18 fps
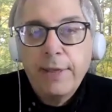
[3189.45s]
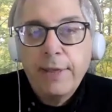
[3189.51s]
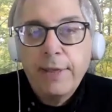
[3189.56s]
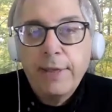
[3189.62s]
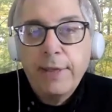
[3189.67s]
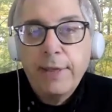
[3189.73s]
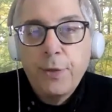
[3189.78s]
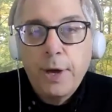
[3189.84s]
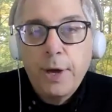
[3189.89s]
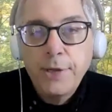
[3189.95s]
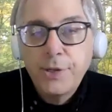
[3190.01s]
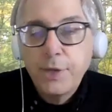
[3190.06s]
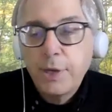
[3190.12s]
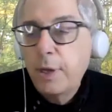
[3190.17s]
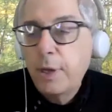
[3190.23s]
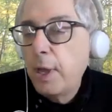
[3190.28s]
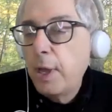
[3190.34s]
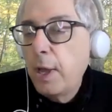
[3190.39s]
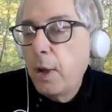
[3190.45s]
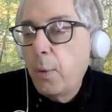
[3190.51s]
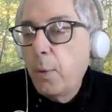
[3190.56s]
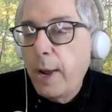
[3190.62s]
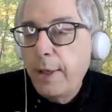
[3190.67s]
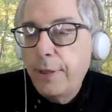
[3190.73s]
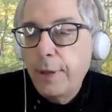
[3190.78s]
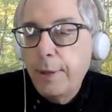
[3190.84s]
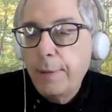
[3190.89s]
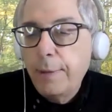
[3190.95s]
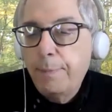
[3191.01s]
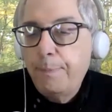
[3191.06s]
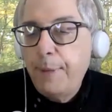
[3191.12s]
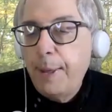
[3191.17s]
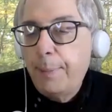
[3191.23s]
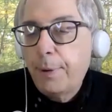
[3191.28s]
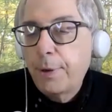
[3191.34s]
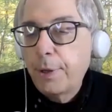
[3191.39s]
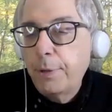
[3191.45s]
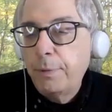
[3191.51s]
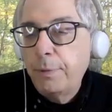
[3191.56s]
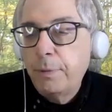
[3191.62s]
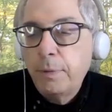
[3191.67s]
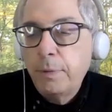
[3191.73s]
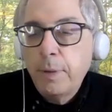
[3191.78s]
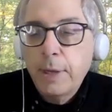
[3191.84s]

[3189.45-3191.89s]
They thought it's a way that people can